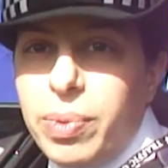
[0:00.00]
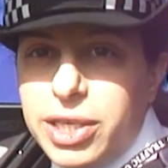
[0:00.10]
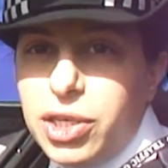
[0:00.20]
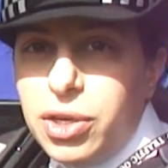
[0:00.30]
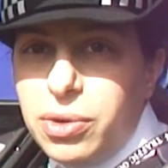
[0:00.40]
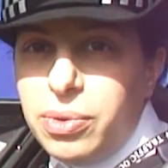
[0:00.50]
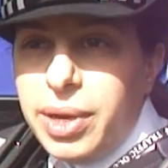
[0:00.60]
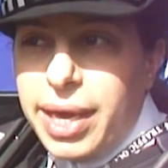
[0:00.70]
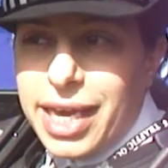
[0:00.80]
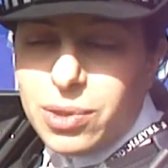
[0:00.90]
What we
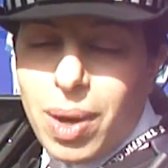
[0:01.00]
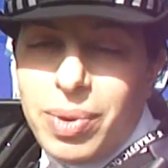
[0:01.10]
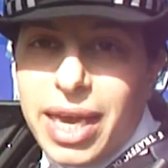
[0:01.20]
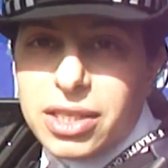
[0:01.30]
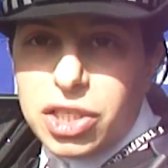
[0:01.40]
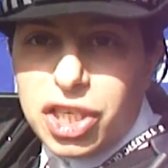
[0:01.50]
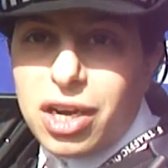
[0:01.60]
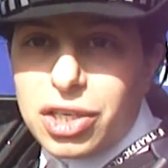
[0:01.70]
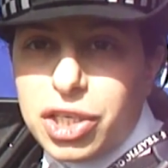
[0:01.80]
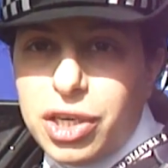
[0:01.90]
do is when we get to
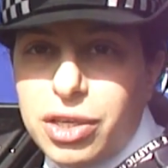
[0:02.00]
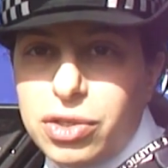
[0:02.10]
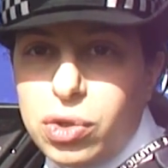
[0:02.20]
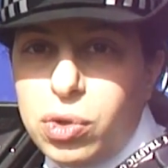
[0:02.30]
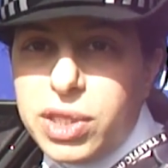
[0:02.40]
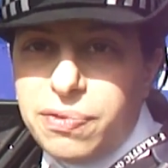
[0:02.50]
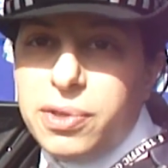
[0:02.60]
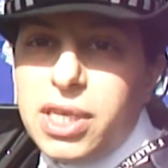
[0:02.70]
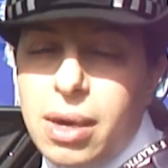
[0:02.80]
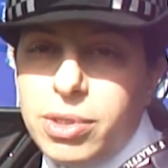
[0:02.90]
junctions or
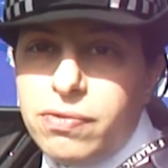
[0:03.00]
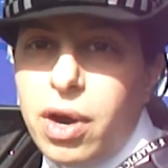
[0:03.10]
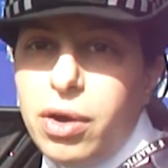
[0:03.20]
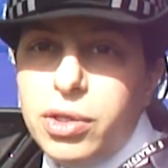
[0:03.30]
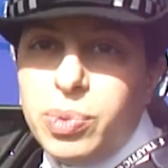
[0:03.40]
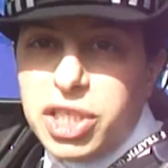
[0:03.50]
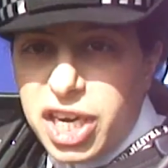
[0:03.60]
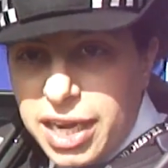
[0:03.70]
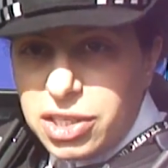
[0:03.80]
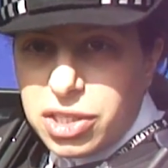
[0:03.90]
different types of roads, we
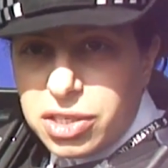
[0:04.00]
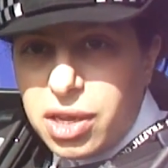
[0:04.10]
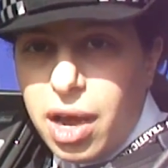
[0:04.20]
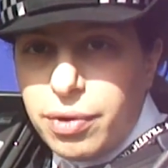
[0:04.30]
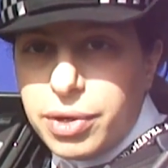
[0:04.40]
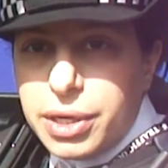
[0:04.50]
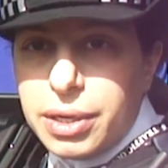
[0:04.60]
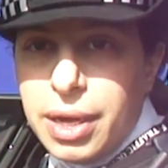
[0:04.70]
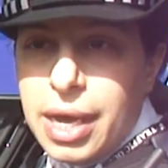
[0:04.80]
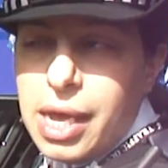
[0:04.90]
change the
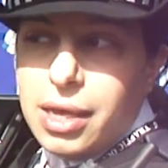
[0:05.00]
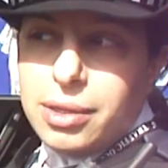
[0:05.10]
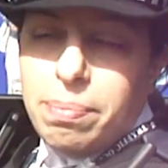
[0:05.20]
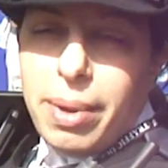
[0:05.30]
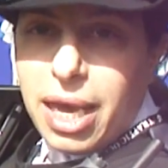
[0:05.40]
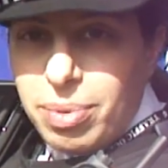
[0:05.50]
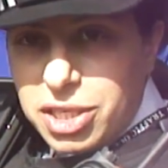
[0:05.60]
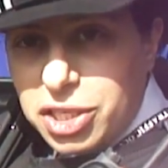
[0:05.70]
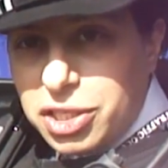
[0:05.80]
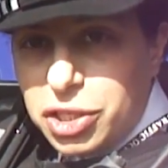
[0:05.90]
siren, maybe
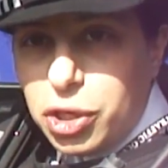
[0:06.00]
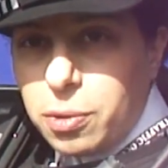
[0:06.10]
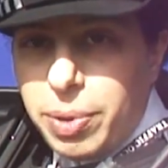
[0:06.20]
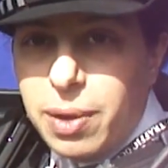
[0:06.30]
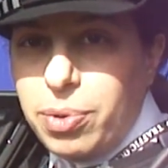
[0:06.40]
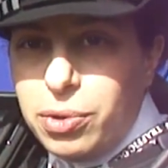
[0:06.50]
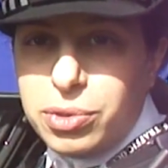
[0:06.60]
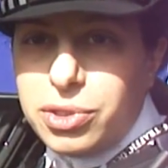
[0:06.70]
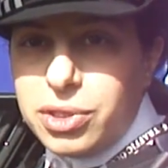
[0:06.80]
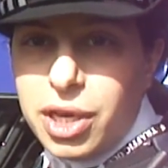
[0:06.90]
just to jog
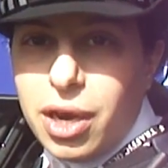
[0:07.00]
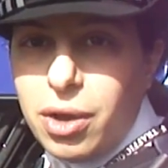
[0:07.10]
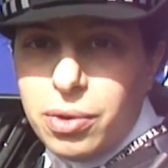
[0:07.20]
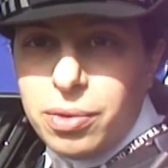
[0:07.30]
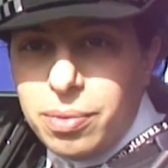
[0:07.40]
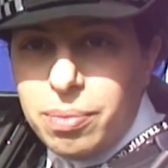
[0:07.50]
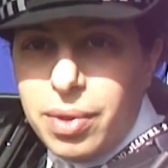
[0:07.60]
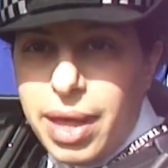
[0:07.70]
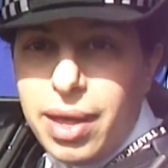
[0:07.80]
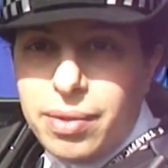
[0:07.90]
people's, you know,
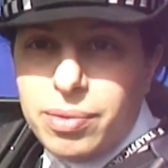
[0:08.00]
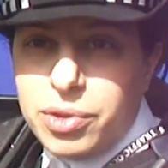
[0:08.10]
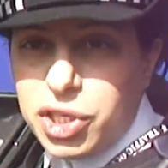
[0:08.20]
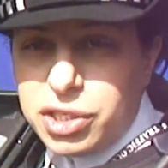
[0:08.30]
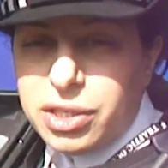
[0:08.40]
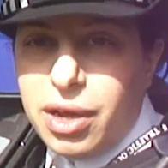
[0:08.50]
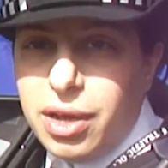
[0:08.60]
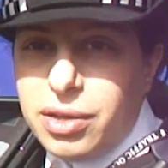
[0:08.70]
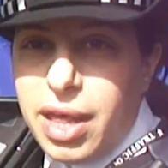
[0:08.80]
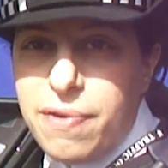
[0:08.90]
just
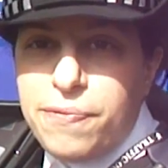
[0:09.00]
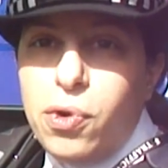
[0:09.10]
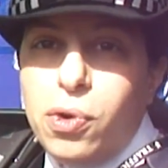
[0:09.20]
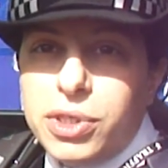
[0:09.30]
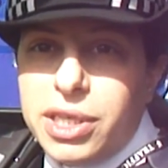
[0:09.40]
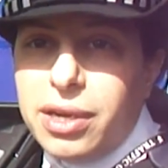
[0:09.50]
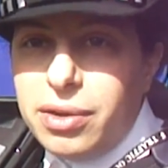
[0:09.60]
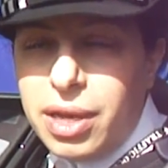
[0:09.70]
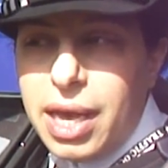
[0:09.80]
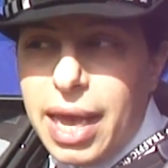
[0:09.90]
their thoughts,
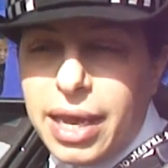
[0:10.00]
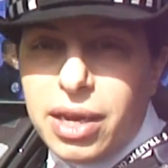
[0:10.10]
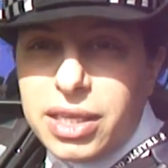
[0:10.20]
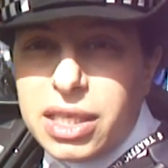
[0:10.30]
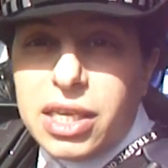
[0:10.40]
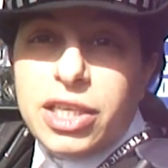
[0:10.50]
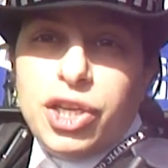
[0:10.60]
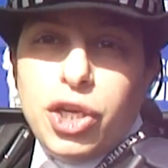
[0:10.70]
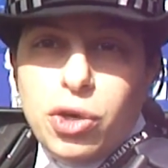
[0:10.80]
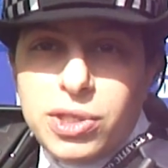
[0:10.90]
and it's
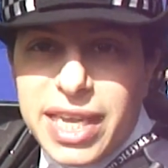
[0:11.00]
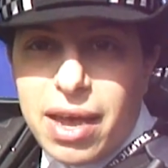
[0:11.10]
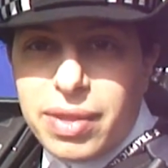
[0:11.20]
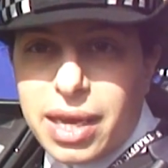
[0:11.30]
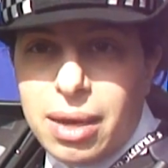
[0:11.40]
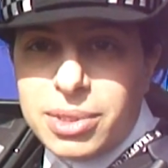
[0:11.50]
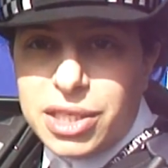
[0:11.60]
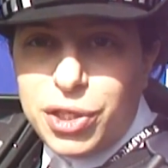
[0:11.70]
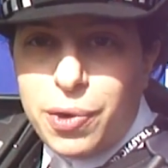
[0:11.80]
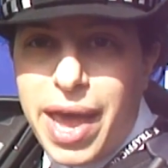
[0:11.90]
a new sound that comes
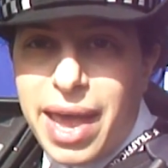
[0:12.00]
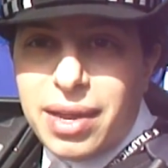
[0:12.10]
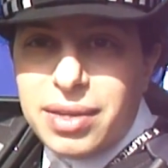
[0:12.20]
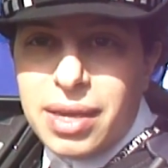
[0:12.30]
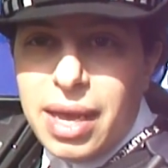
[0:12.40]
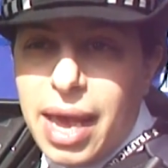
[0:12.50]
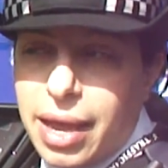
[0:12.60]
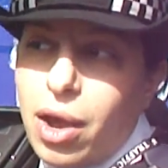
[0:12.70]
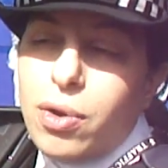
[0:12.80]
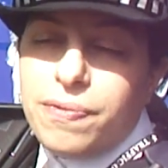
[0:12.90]
into your head,
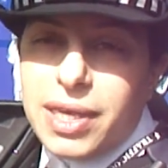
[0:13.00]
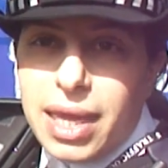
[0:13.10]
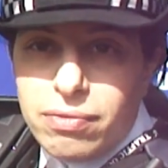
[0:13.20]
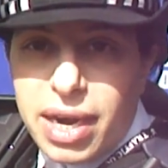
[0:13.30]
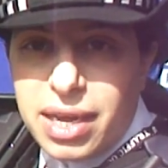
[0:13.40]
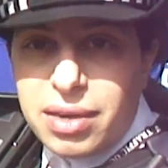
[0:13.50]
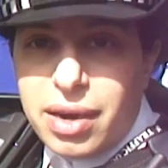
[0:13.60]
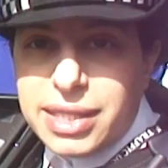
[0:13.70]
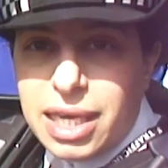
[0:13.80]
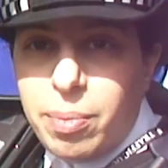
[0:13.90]
and hopefully they
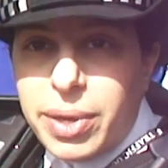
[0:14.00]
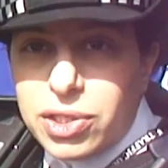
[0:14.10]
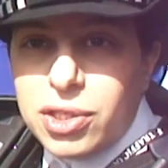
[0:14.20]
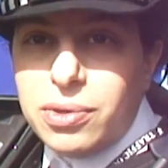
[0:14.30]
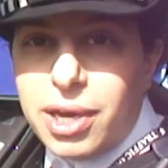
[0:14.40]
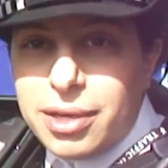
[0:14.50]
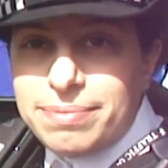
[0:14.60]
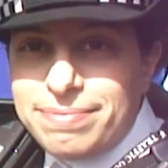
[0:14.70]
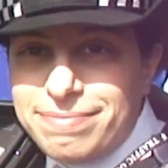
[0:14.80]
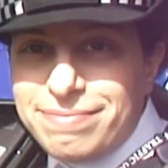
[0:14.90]
recognise it a bit sooner. I